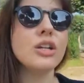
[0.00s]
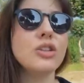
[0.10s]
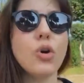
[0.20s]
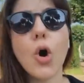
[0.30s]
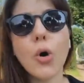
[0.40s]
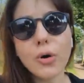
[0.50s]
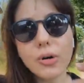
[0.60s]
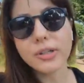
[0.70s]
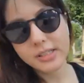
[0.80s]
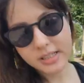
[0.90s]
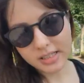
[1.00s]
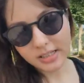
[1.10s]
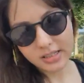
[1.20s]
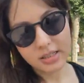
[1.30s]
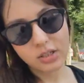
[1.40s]
you hoard
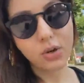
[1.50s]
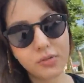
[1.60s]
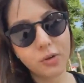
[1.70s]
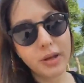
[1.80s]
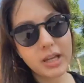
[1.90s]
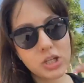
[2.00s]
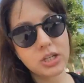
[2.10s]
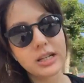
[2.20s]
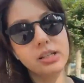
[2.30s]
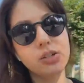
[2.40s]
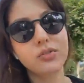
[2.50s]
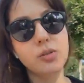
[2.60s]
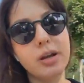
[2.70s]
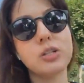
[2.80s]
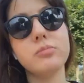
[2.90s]
your information. Like your
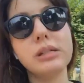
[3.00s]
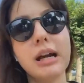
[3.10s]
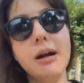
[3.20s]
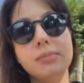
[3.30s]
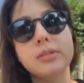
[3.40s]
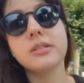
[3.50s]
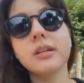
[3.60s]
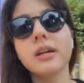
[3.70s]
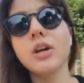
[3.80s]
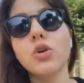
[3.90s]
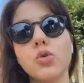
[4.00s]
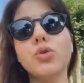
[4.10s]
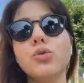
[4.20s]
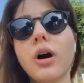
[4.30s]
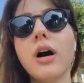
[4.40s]
information becomes who
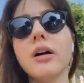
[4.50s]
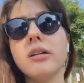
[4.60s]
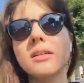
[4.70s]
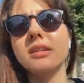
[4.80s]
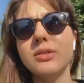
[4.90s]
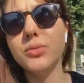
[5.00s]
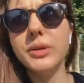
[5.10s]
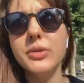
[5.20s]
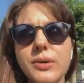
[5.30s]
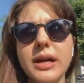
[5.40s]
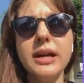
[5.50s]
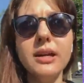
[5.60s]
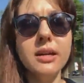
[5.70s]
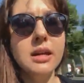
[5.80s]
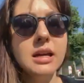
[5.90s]
you are in a weird
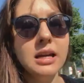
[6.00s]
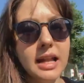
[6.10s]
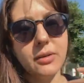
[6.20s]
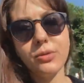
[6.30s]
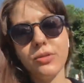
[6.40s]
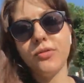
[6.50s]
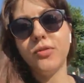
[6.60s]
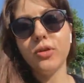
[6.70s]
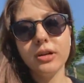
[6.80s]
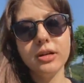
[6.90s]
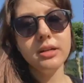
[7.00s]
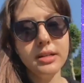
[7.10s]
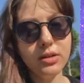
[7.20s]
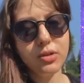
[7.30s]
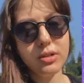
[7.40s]
way. Like with the 4,
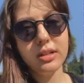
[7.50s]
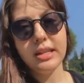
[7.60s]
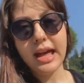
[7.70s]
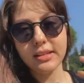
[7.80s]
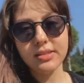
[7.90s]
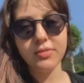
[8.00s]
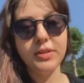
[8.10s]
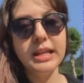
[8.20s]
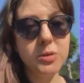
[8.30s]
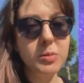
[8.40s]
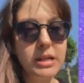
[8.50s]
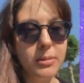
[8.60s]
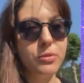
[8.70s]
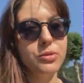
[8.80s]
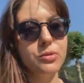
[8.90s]
your negative feelings
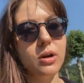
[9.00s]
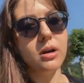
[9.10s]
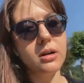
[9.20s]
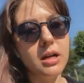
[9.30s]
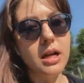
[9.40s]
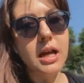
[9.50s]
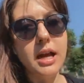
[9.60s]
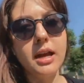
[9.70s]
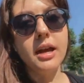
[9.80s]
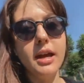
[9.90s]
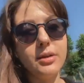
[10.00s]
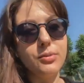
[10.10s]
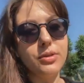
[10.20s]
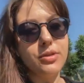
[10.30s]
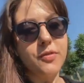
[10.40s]
become who you are, and
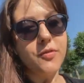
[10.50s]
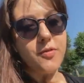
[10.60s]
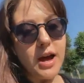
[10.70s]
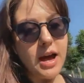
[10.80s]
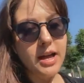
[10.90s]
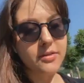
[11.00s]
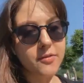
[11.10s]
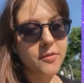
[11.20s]
with the 5,